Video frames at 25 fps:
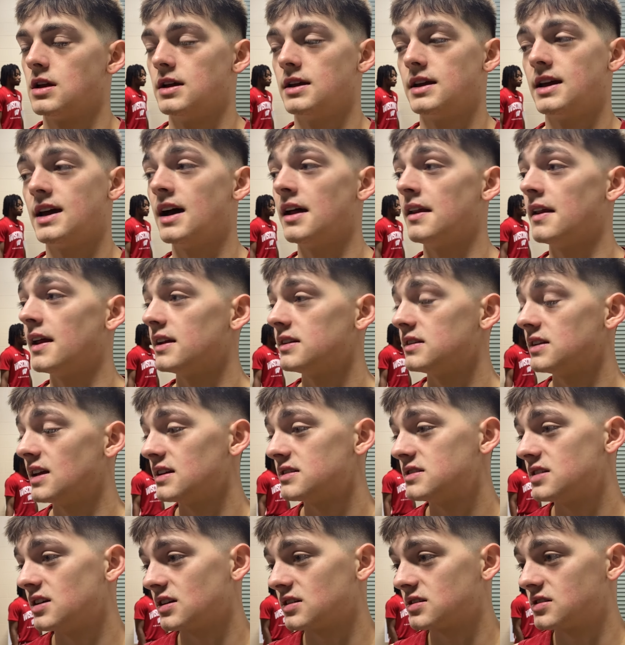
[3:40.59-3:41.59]
Yeah,
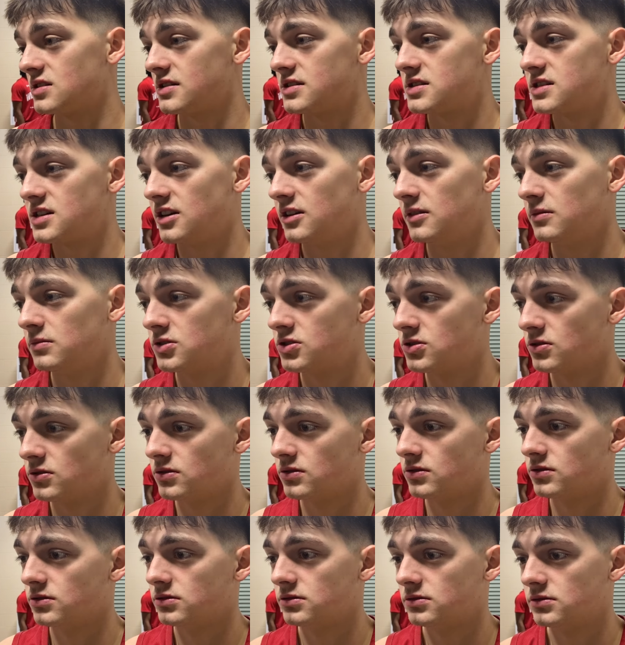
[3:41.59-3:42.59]
that takes this team
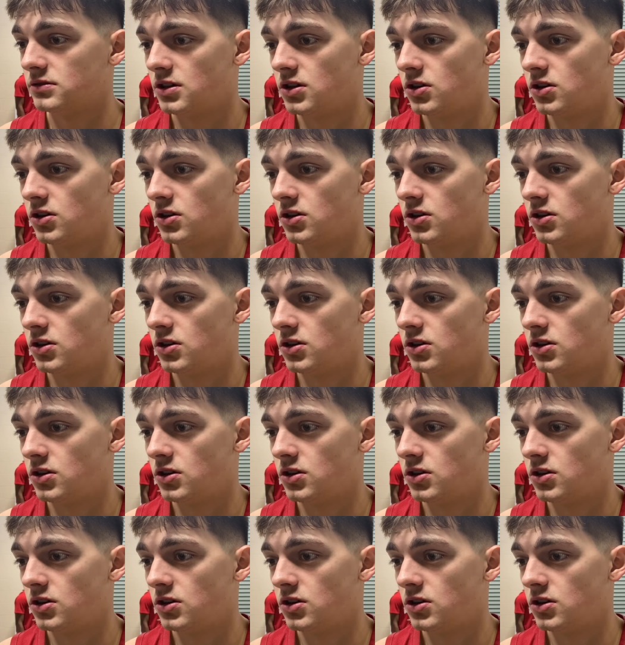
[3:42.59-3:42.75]
to